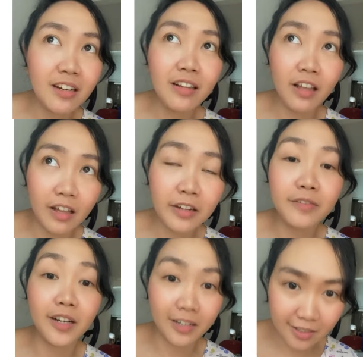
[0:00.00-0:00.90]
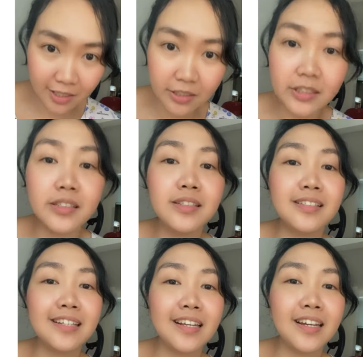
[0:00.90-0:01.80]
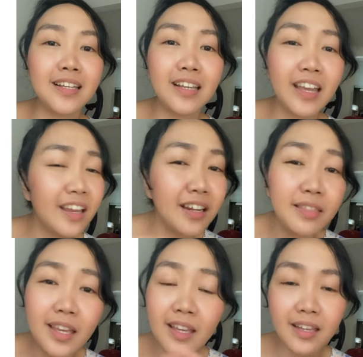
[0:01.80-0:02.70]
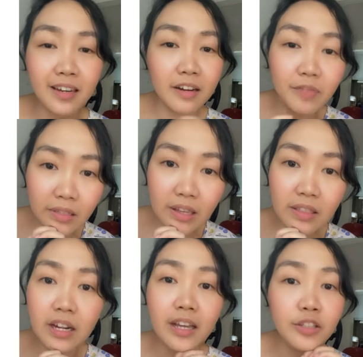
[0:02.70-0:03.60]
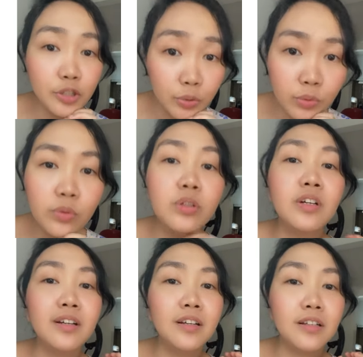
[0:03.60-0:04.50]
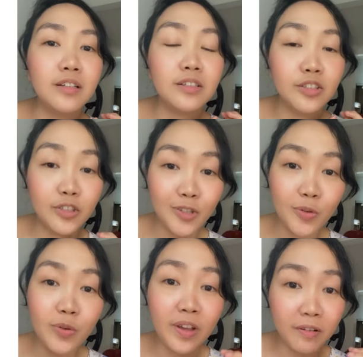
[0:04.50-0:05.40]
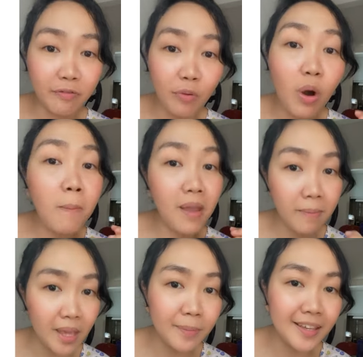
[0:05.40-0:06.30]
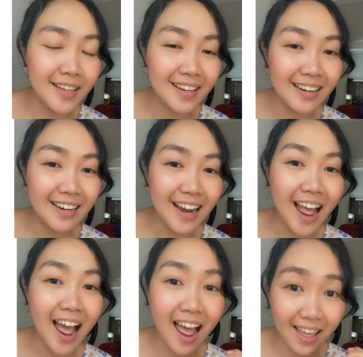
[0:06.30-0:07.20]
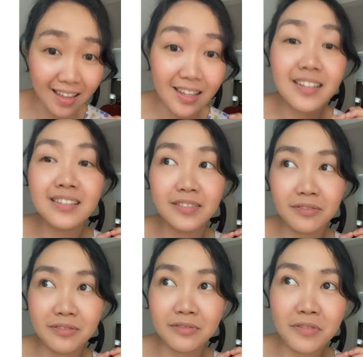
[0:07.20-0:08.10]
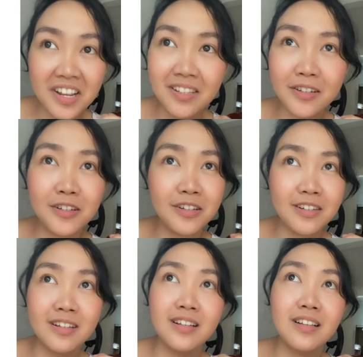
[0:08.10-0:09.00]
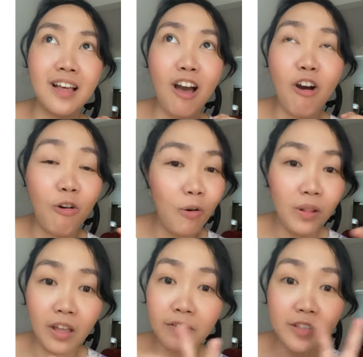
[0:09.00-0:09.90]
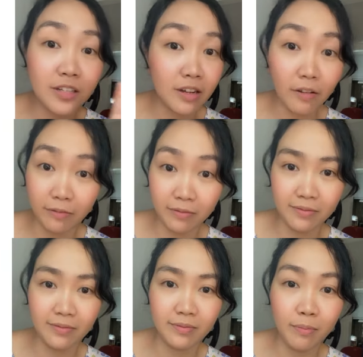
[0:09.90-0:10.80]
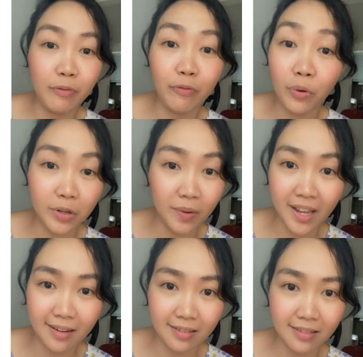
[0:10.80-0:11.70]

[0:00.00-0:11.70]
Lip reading: a lot of articles, and anything and everything that I do to and for my baby, I research a whole lot of stuff before doing it.